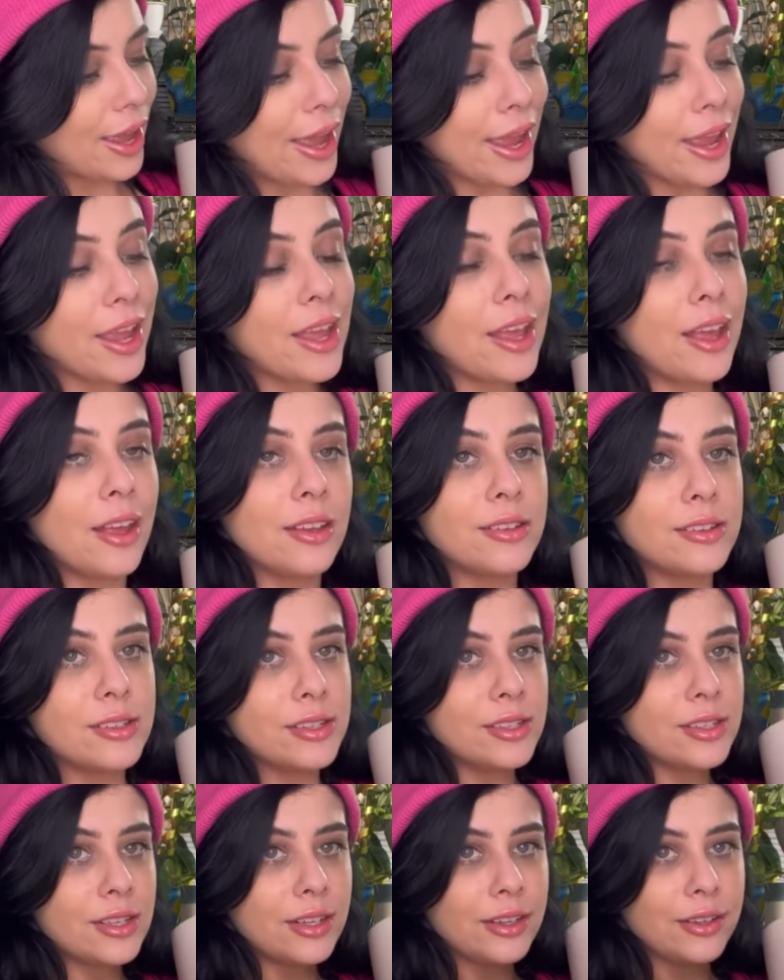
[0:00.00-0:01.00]
And
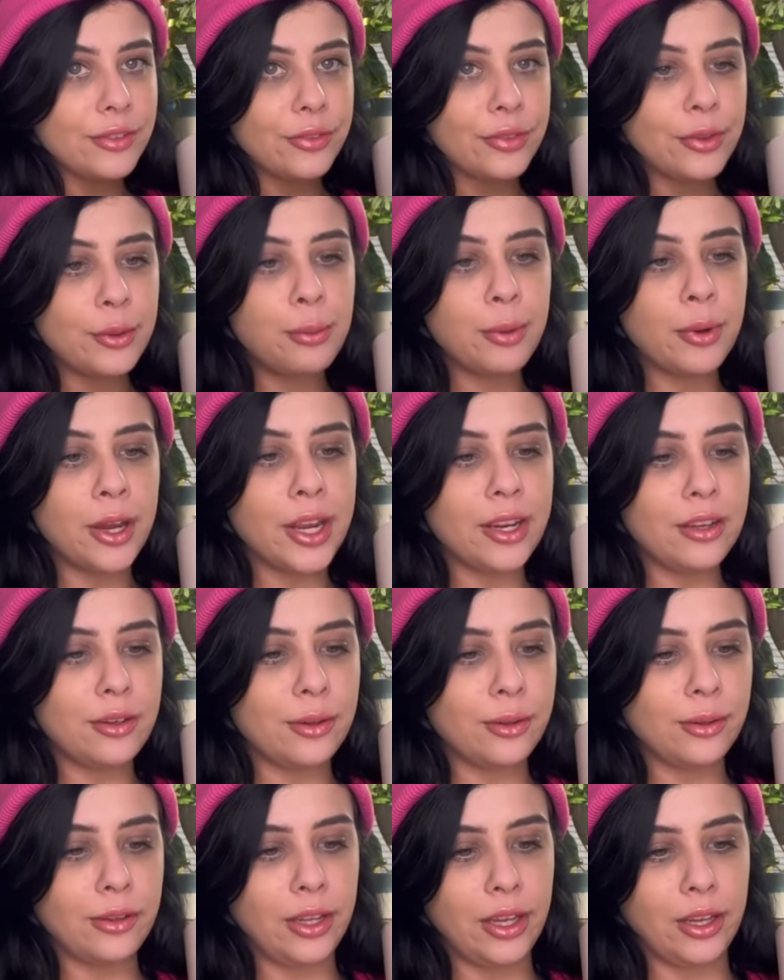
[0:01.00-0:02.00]
the brand
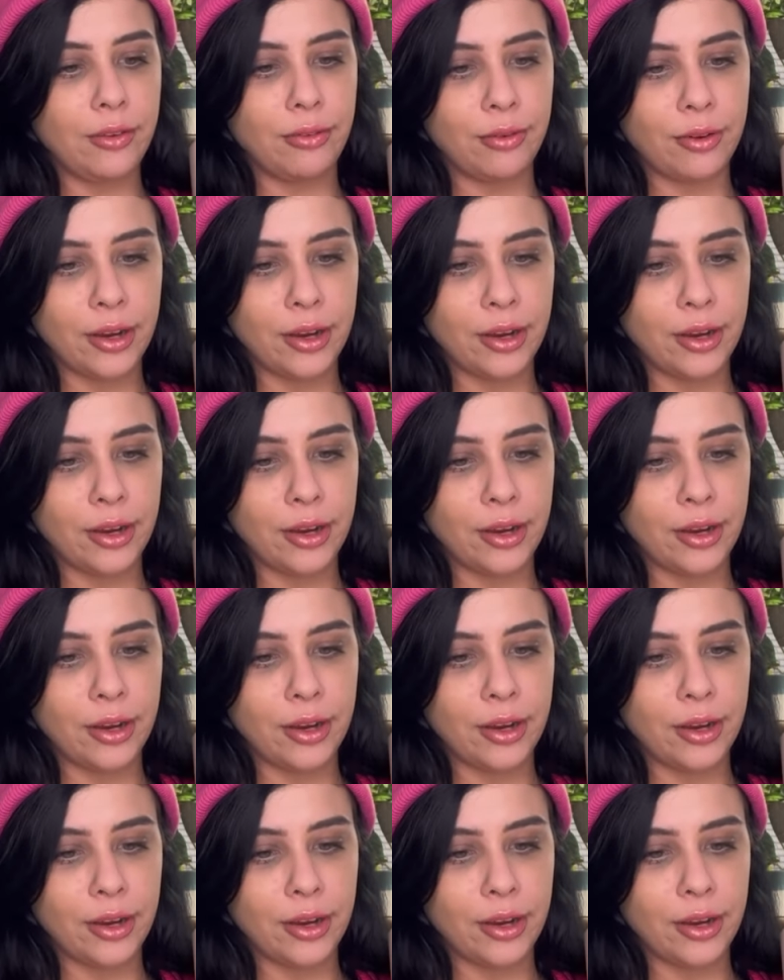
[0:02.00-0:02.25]
new leaf